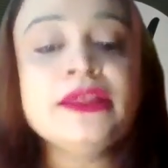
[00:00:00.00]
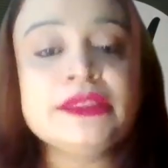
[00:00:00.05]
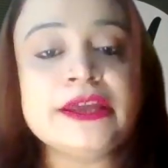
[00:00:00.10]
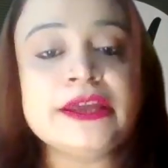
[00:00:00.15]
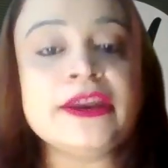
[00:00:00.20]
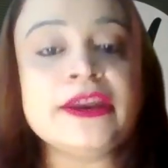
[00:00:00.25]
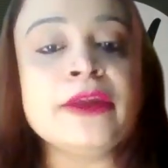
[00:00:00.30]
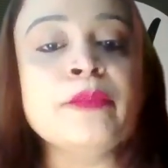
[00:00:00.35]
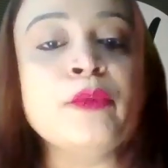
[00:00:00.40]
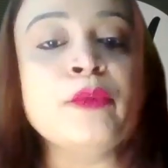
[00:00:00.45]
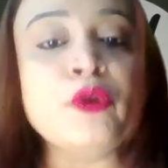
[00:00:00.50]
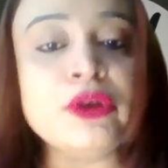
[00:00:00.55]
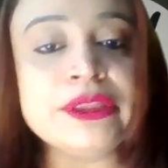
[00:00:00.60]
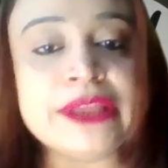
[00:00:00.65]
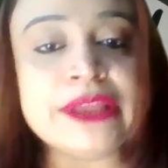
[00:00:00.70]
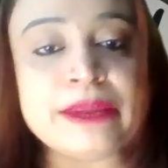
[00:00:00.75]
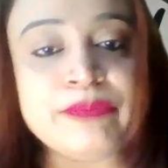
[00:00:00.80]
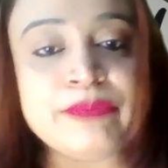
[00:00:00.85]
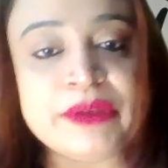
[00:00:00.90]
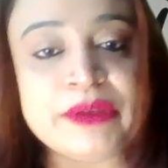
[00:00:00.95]
there are more
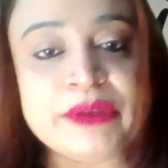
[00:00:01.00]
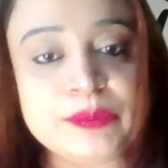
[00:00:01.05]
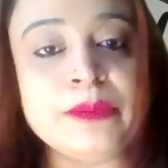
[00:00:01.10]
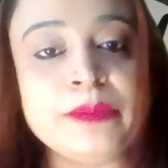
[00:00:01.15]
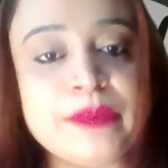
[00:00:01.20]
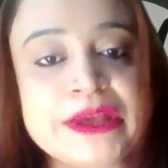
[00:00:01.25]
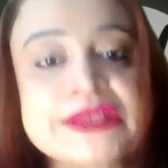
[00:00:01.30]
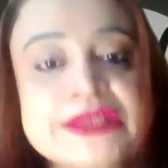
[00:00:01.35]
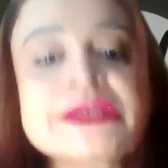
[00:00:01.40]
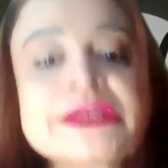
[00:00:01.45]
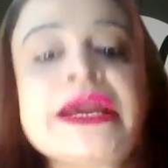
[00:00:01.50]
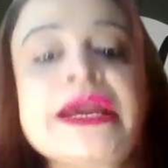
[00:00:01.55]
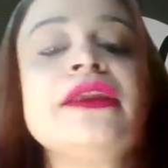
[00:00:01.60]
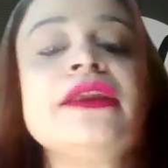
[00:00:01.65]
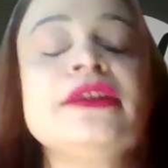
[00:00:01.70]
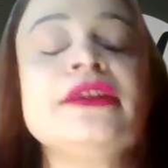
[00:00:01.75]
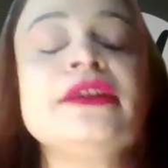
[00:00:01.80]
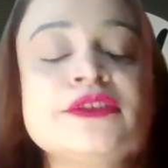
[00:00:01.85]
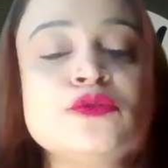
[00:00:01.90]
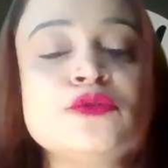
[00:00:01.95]
than 15 plus
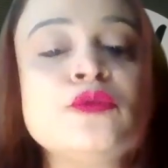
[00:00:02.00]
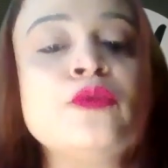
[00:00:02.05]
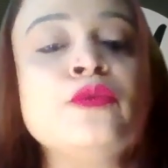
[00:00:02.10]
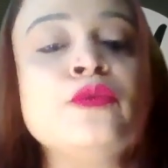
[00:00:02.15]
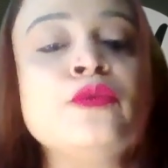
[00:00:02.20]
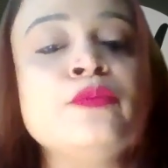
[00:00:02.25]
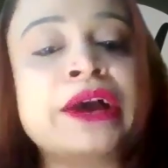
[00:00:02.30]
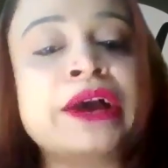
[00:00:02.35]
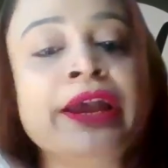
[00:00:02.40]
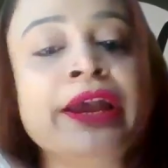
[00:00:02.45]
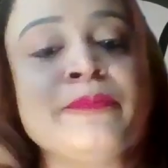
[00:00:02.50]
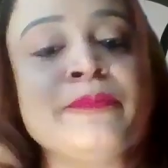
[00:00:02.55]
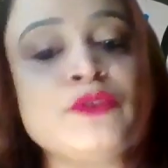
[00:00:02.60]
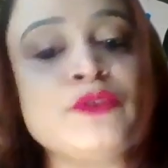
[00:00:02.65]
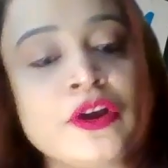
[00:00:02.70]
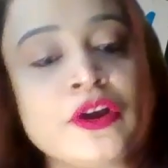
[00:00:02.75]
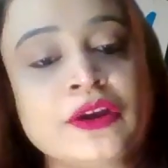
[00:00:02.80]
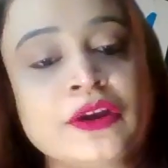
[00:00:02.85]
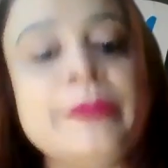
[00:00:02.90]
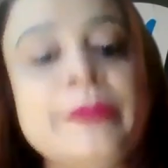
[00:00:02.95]
candidates to whom I have
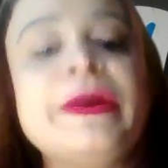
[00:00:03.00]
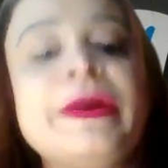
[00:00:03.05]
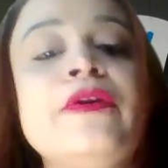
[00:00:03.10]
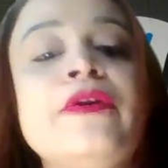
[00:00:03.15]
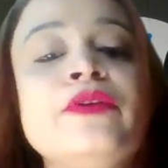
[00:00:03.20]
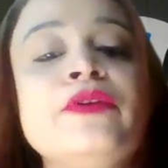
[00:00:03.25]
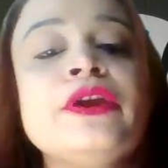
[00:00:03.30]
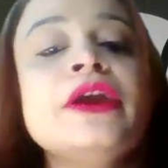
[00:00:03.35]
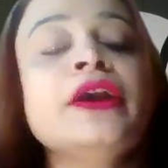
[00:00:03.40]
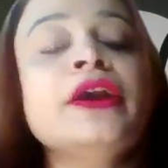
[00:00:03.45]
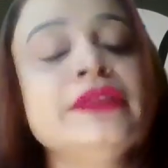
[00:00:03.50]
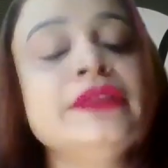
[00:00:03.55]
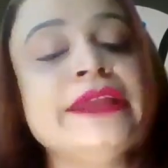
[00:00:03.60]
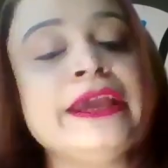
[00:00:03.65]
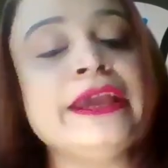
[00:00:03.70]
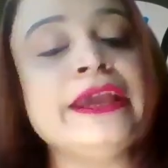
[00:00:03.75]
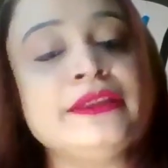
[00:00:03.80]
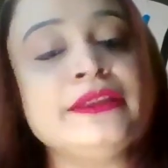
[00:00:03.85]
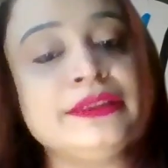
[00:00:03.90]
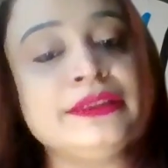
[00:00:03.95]
talked about.
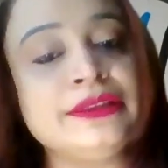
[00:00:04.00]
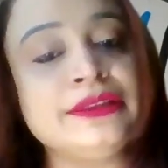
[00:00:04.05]
They